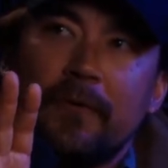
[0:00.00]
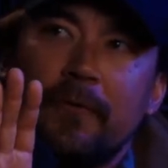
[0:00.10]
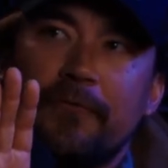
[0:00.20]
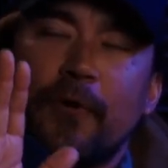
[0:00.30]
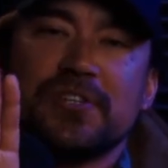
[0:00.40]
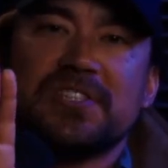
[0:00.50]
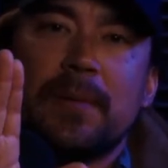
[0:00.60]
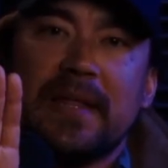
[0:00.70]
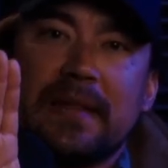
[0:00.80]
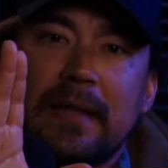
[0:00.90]
first let
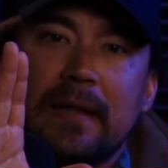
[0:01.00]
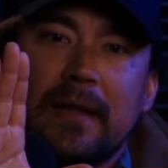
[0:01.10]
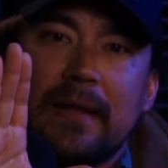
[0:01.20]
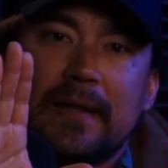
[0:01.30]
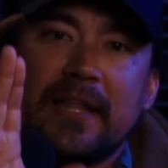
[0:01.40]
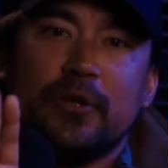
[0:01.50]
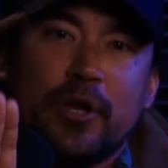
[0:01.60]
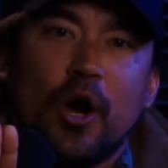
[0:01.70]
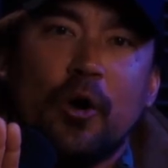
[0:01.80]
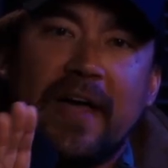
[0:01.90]
me let you
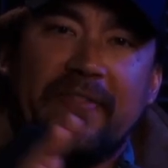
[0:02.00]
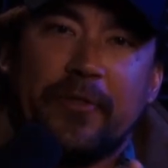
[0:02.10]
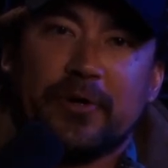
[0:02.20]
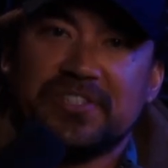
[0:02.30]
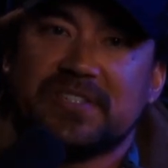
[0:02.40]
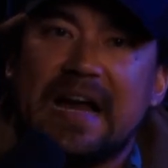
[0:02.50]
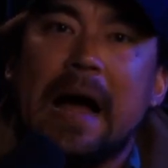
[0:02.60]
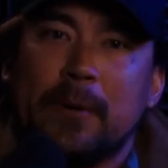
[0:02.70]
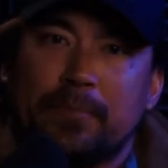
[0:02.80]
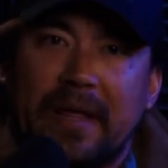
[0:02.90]
know that there is a
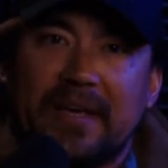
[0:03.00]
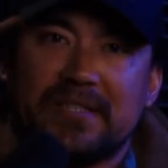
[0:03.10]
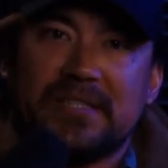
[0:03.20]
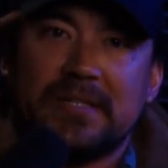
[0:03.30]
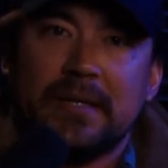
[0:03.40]
time and place.